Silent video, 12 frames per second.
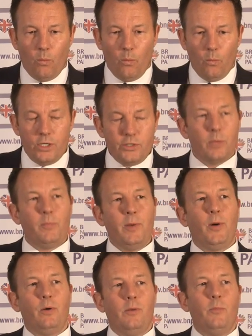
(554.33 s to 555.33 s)
we should be
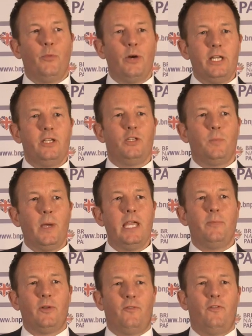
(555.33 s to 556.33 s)
putting British
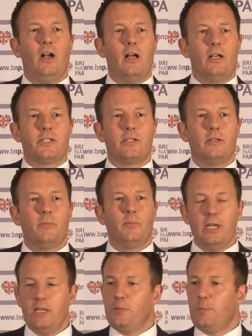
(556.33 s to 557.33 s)
people first.
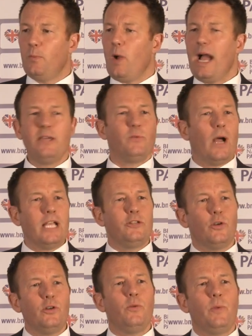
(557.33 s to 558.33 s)
Why
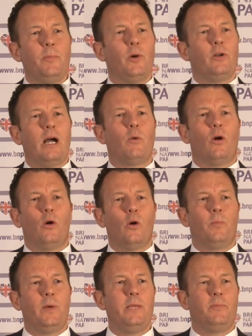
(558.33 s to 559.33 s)
shouldn't we put our
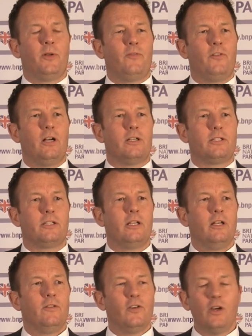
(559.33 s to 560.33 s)
own people first?
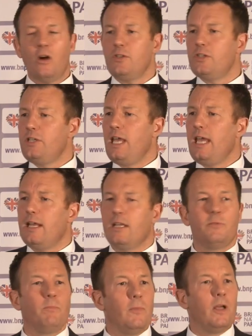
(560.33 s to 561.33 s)
For God's sake,
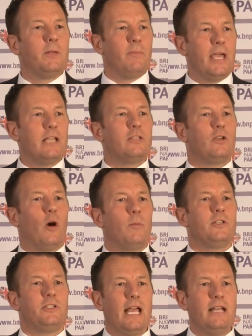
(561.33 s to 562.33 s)
it makes
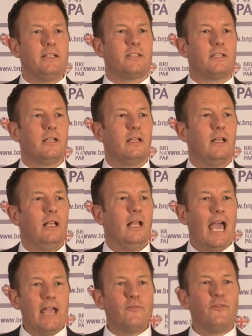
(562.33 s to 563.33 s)
common sense.
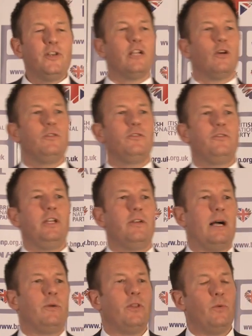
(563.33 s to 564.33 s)
Every country
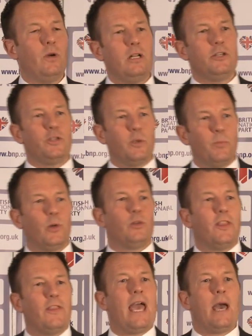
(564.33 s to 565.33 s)
around the world should
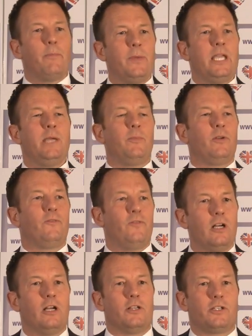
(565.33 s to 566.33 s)
put their people
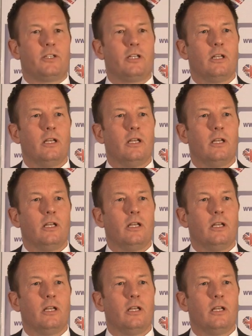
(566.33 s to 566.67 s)
first.